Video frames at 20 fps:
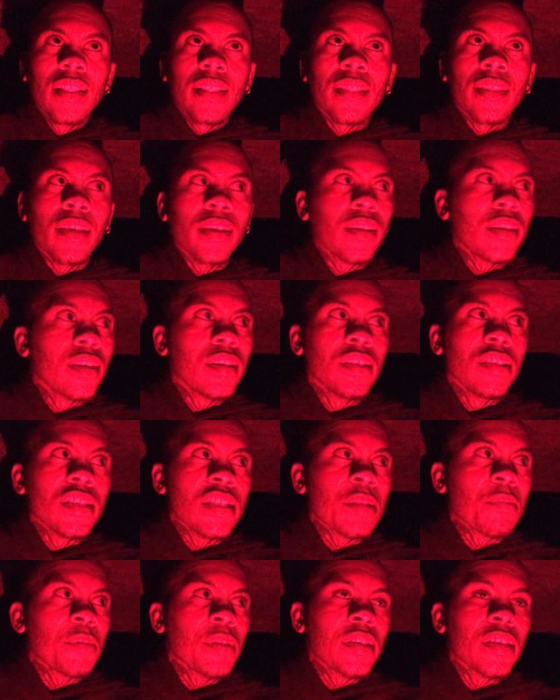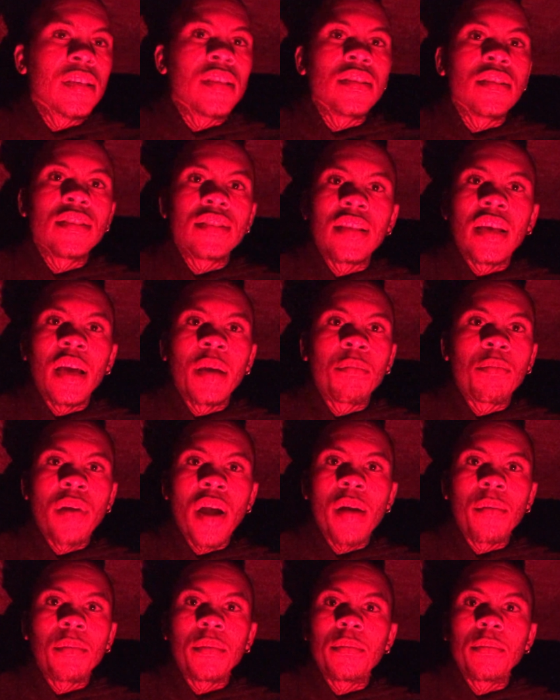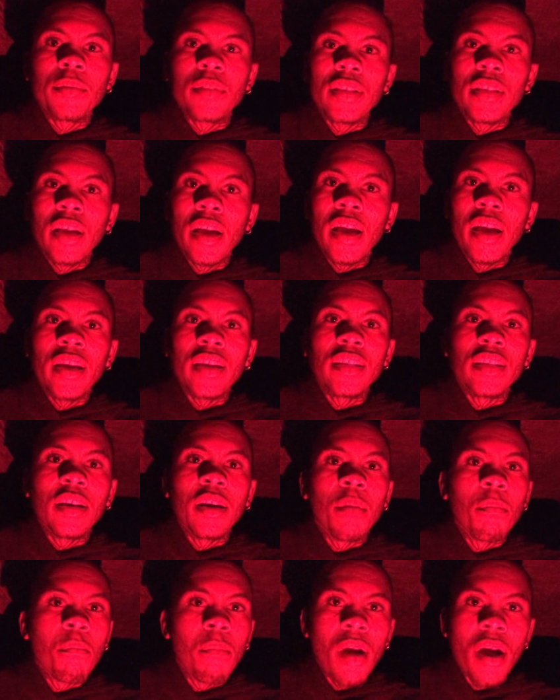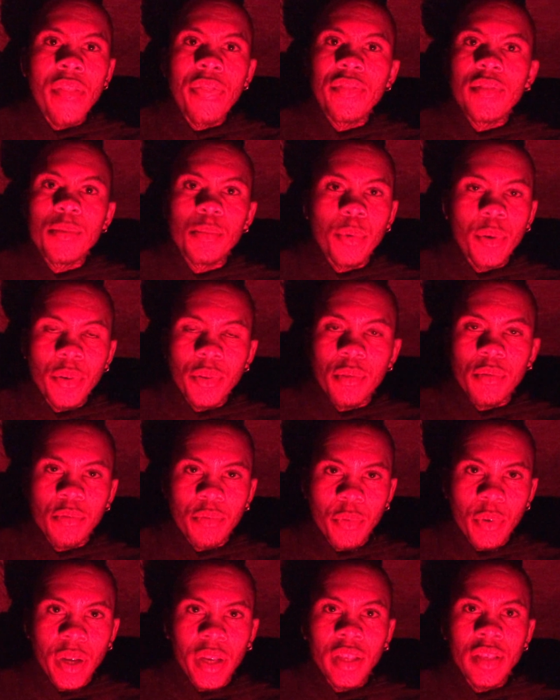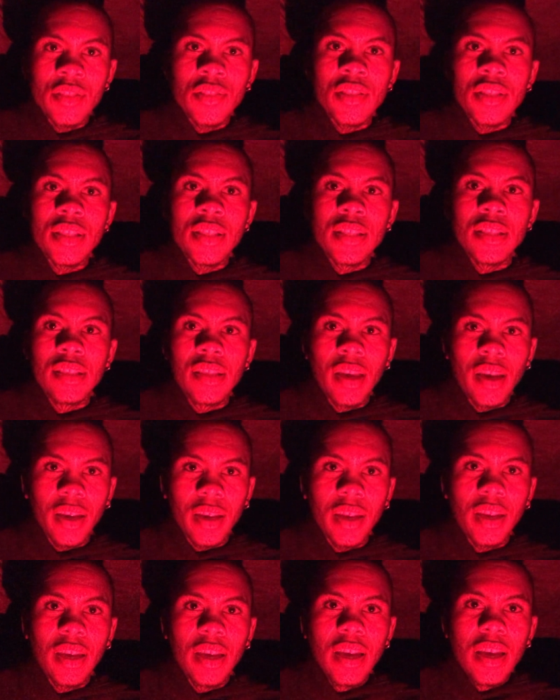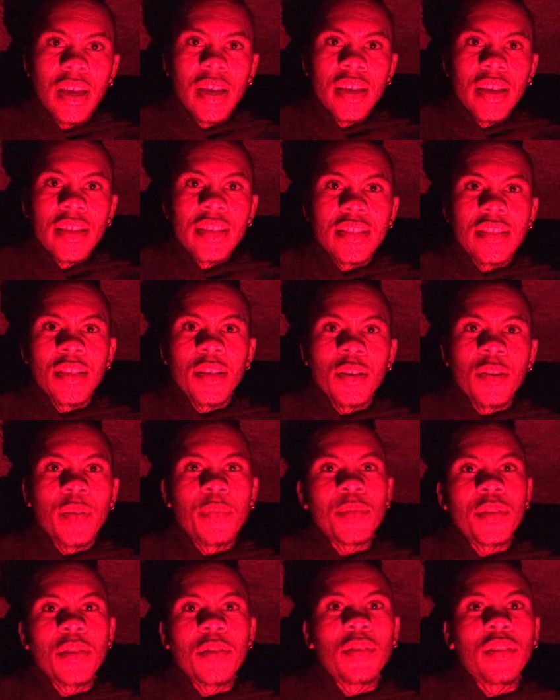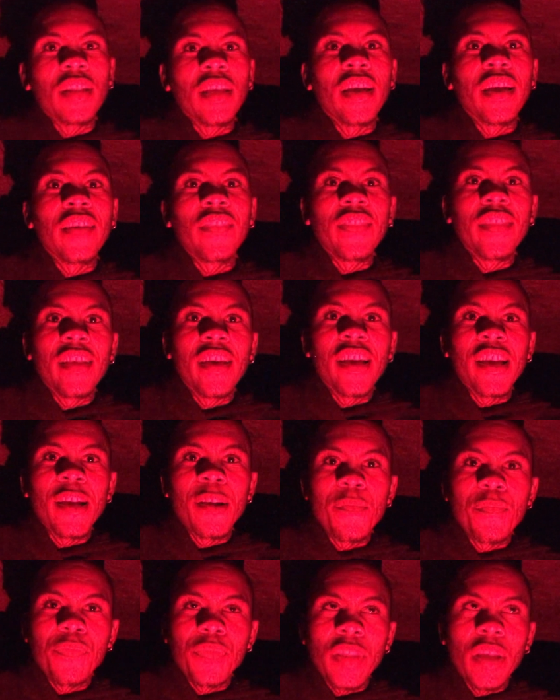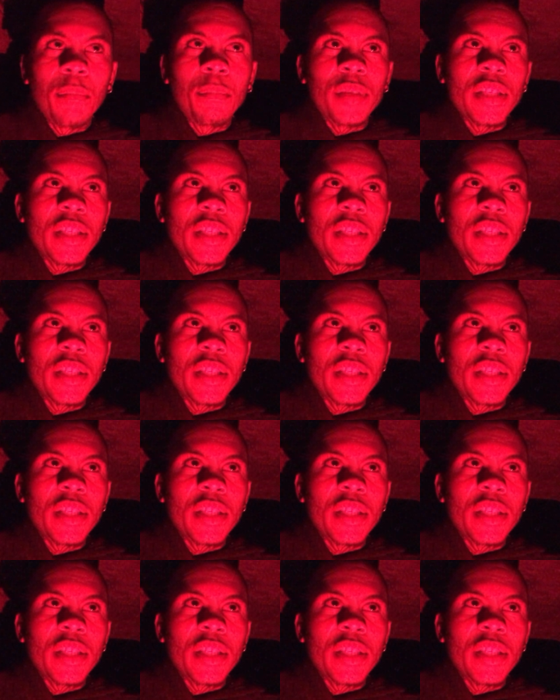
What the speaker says: Thank goodness, because I probably got a month's worth of rain just today. So I'm so glad that I'm